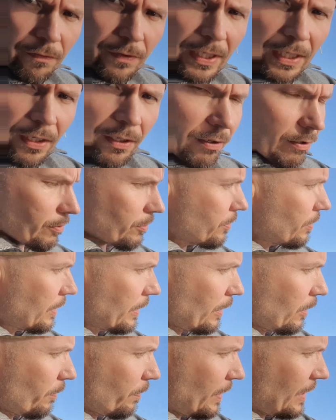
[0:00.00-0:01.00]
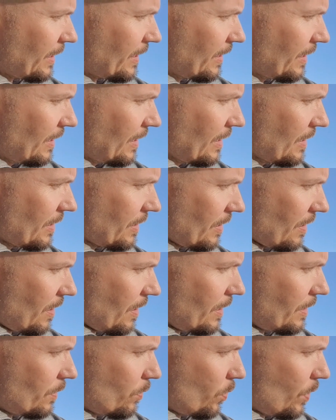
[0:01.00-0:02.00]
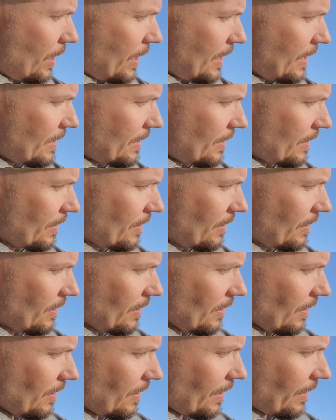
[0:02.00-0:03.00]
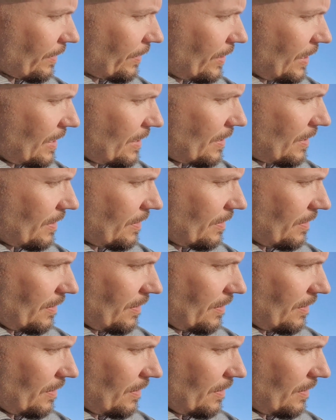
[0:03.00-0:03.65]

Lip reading: fingers a little bit sideways like this,